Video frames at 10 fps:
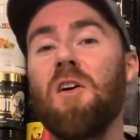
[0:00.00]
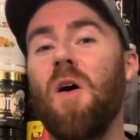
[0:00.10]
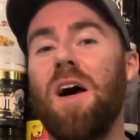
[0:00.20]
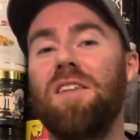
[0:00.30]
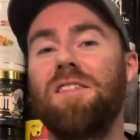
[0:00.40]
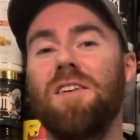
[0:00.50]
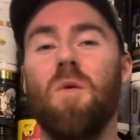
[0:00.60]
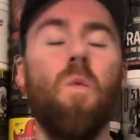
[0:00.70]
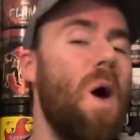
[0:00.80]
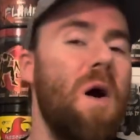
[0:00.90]
guys,
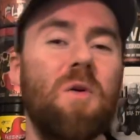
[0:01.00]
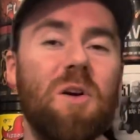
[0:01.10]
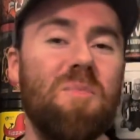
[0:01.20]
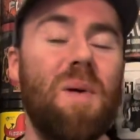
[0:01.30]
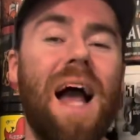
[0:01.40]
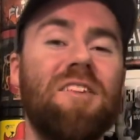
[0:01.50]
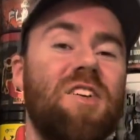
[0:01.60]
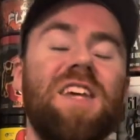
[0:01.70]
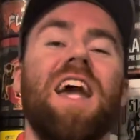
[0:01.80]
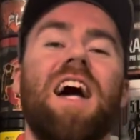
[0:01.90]
welcome back to
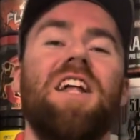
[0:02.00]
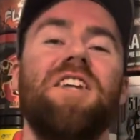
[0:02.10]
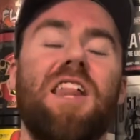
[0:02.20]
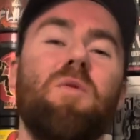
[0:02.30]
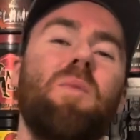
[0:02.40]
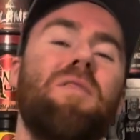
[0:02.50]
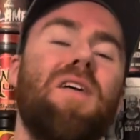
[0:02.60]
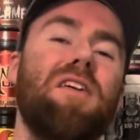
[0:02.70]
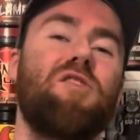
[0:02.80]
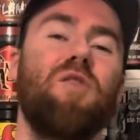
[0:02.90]
yet another one with
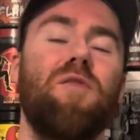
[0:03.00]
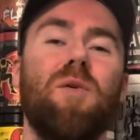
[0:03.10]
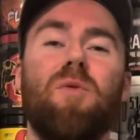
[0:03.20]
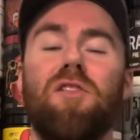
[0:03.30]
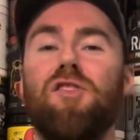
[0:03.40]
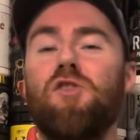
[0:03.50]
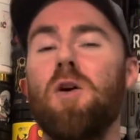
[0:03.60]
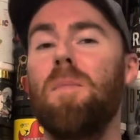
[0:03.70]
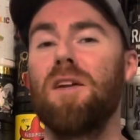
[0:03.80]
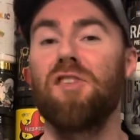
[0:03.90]
us, the Review Bros. You're
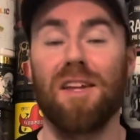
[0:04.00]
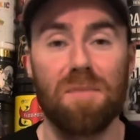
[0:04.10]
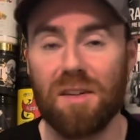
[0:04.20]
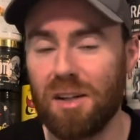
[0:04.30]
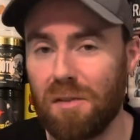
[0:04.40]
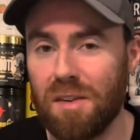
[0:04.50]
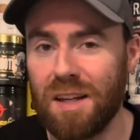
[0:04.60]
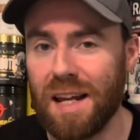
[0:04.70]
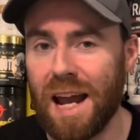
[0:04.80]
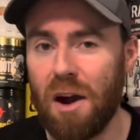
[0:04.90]
joined by just myself
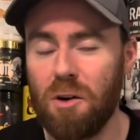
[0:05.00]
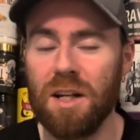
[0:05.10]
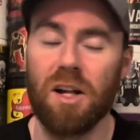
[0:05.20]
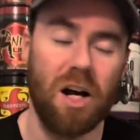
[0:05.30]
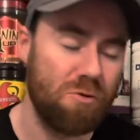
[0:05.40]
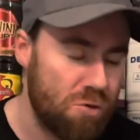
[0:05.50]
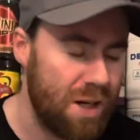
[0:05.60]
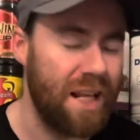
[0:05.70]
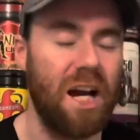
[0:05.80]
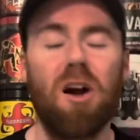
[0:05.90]
today, Aaron, and I
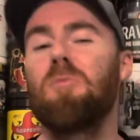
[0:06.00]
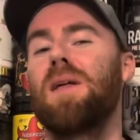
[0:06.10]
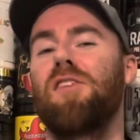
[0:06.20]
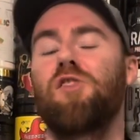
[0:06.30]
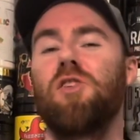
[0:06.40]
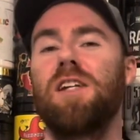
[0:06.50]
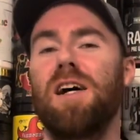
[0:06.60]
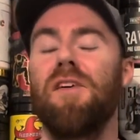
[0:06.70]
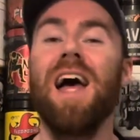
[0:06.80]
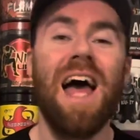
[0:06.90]
really hope that's good
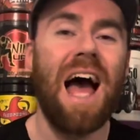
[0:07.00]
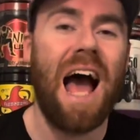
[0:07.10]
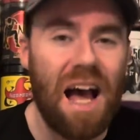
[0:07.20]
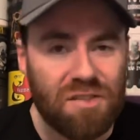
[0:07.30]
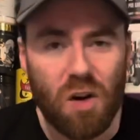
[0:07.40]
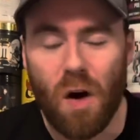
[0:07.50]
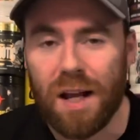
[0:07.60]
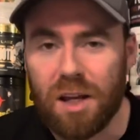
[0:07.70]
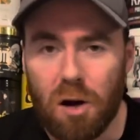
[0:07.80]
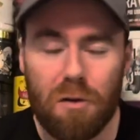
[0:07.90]
enough as I
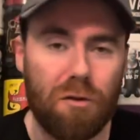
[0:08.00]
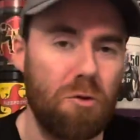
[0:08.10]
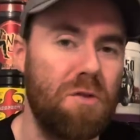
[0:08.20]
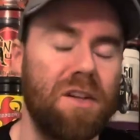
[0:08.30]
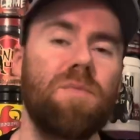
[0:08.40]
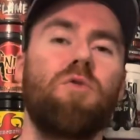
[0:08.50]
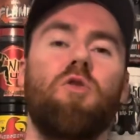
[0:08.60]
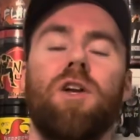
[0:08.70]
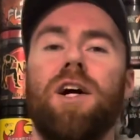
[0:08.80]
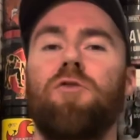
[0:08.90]
go through this
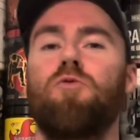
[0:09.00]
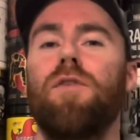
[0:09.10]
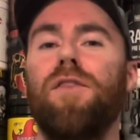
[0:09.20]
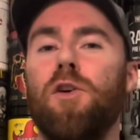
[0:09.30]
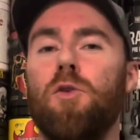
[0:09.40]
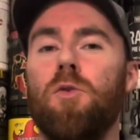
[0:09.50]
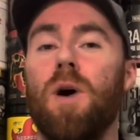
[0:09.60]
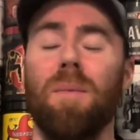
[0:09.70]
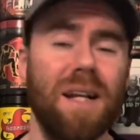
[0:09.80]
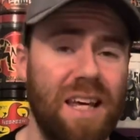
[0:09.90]
product review.
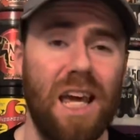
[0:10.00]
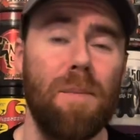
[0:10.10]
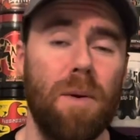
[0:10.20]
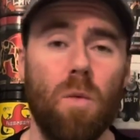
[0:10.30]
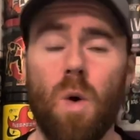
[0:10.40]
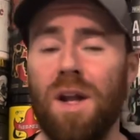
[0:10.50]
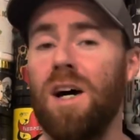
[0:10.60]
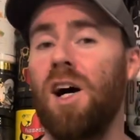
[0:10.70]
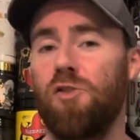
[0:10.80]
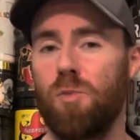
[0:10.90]
I'm going to keep it
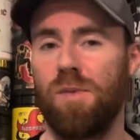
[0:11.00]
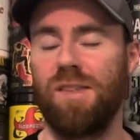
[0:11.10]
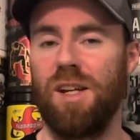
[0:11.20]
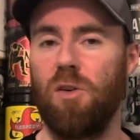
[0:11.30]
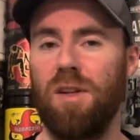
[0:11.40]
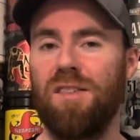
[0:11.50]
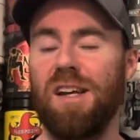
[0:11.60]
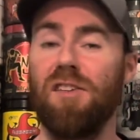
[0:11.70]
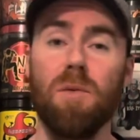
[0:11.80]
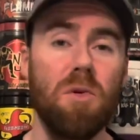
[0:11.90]
100% honest
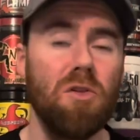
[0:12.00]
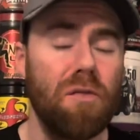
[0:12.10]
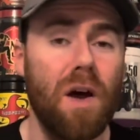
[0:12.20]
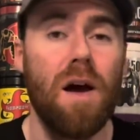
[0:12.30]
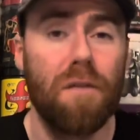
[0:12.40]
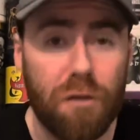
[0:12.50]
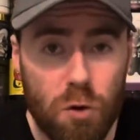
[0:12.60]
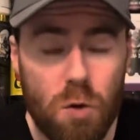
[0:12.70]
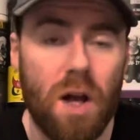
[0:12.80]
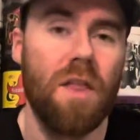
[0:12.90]
as I move
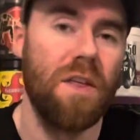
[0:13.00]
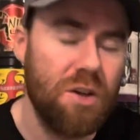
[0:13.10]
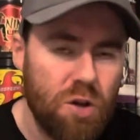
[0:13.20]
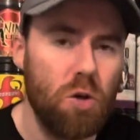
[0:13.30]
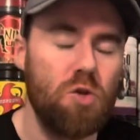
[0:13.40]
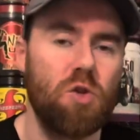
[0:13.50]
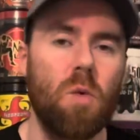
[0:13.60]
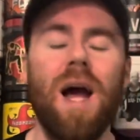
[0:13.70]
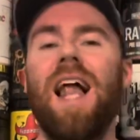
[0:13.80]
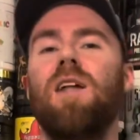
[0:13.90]
through the usual
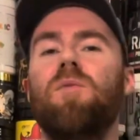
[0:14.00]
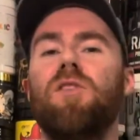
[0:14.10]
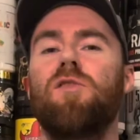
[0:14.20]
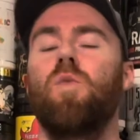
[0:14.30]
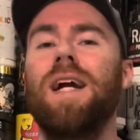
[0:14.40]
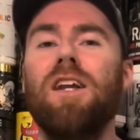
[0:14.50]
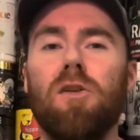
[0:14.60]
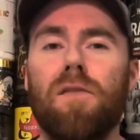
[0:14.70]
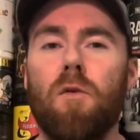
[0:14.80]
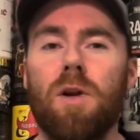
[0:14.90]
elements we
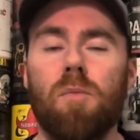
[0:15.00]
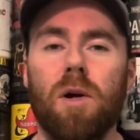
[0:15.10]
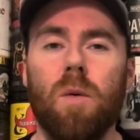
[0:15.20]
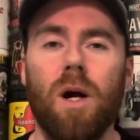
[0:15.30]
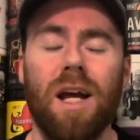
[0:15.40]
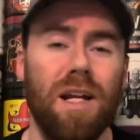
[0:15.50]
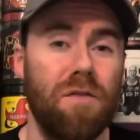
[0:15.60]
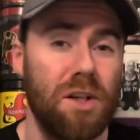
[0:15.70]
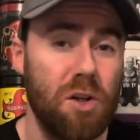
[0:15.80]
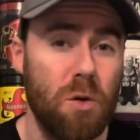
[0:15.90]
look for in a pre-workout. And if
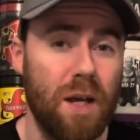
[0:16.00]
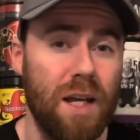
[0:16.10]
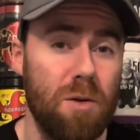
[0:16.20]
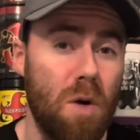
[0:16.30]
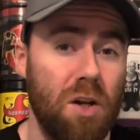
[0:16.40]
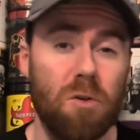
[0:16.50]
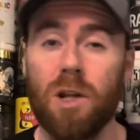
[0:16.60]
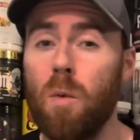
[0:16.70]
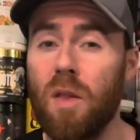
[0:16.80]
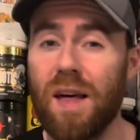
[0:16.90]
you're new here, you might not
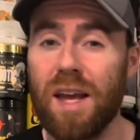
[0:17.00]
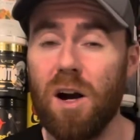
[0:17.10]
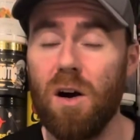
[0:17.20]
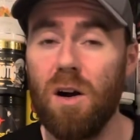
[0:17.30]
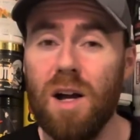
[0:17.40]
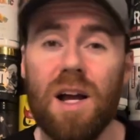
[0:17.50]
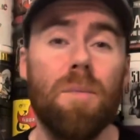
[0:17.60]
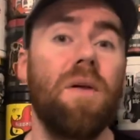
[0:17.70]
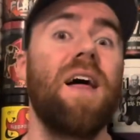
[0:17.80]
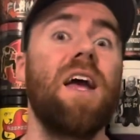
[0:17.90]
know what they are, but they